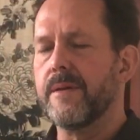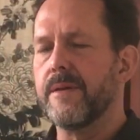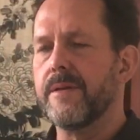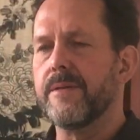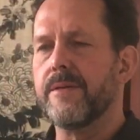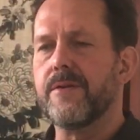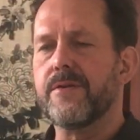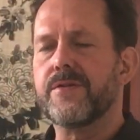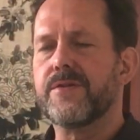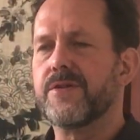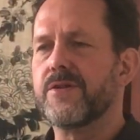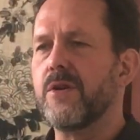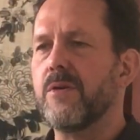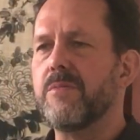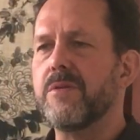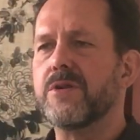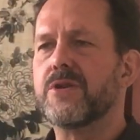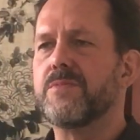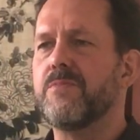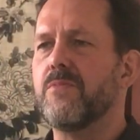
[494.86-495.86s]
There's so
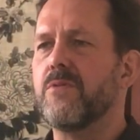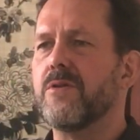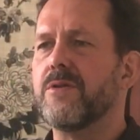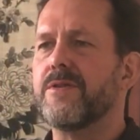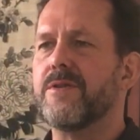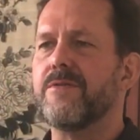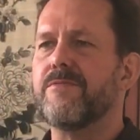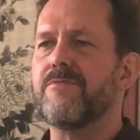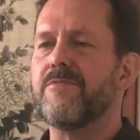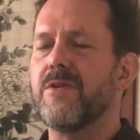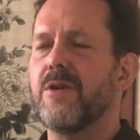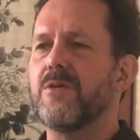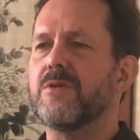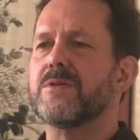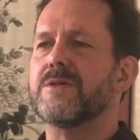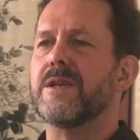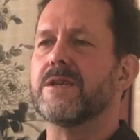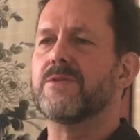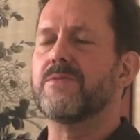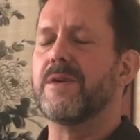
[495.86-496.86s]
much more than
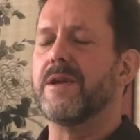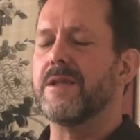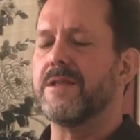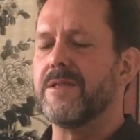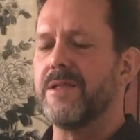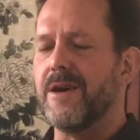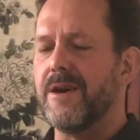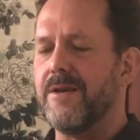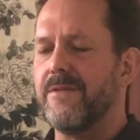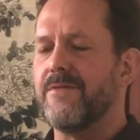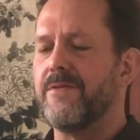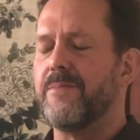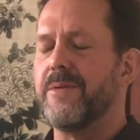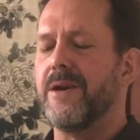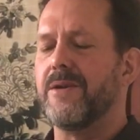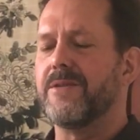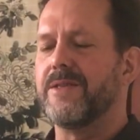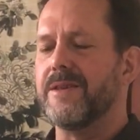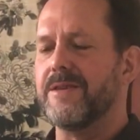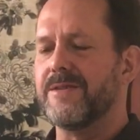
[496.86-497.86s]
roast. That's what I love
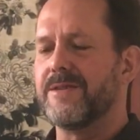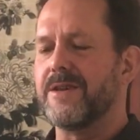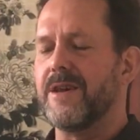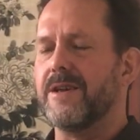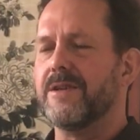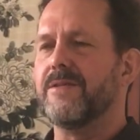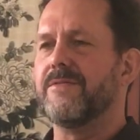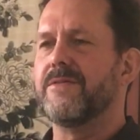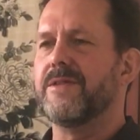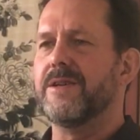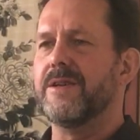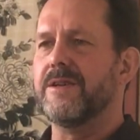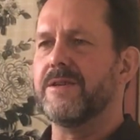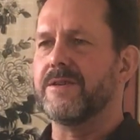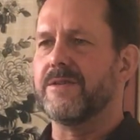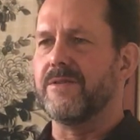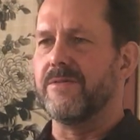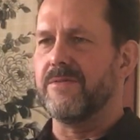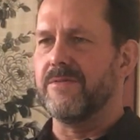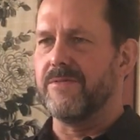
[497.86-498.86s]
about these kind of
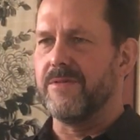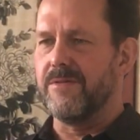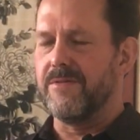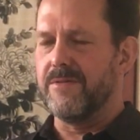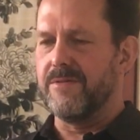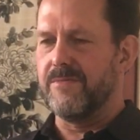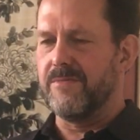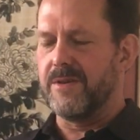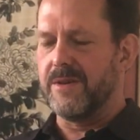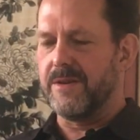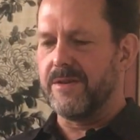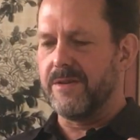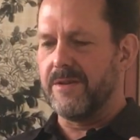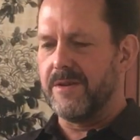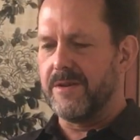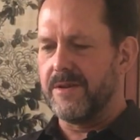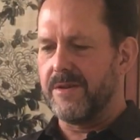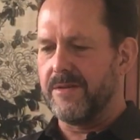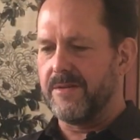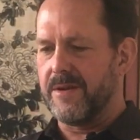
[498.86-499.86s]
teas. When
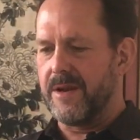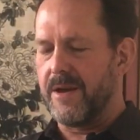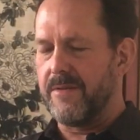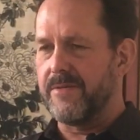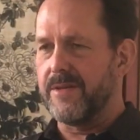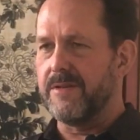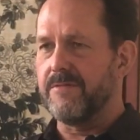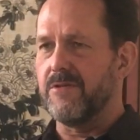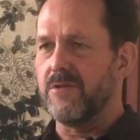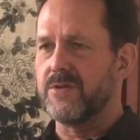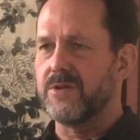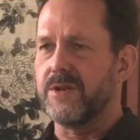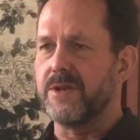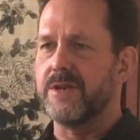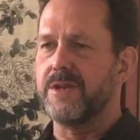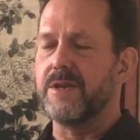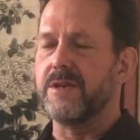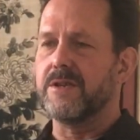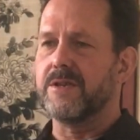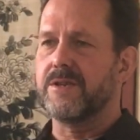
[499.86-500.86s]
a heavily
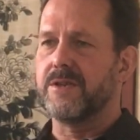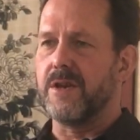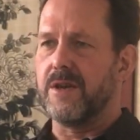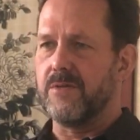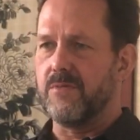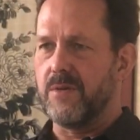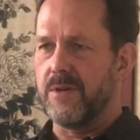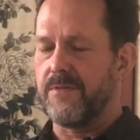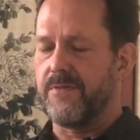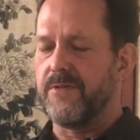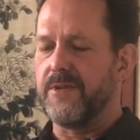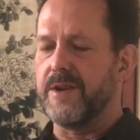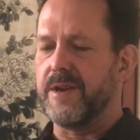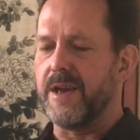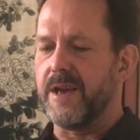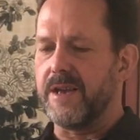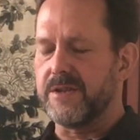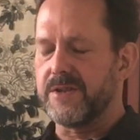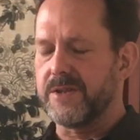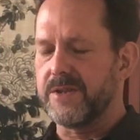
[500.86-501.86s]
roasted tea is done with
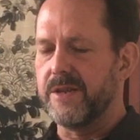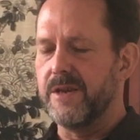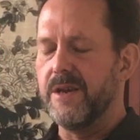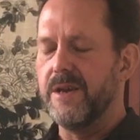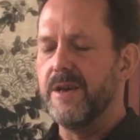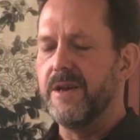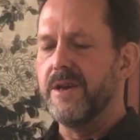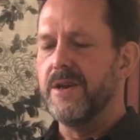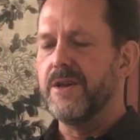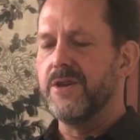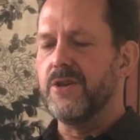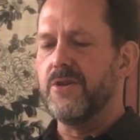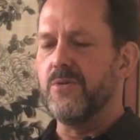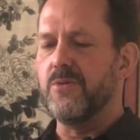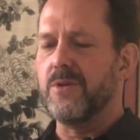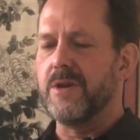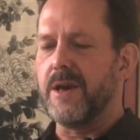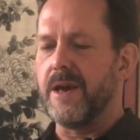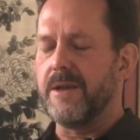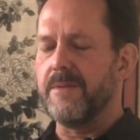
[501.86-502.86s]
finesse,
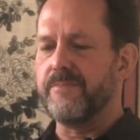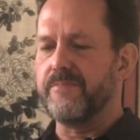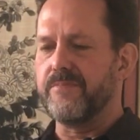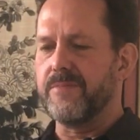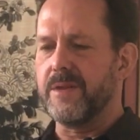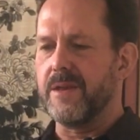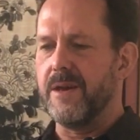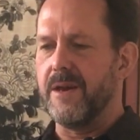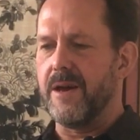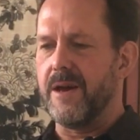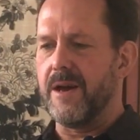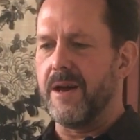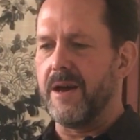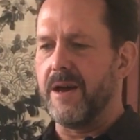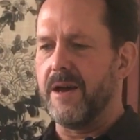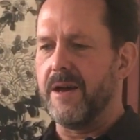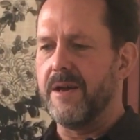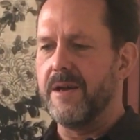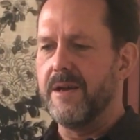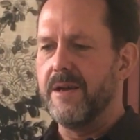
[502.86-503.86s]
you get
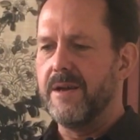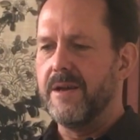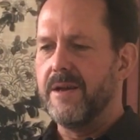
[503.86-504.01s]
the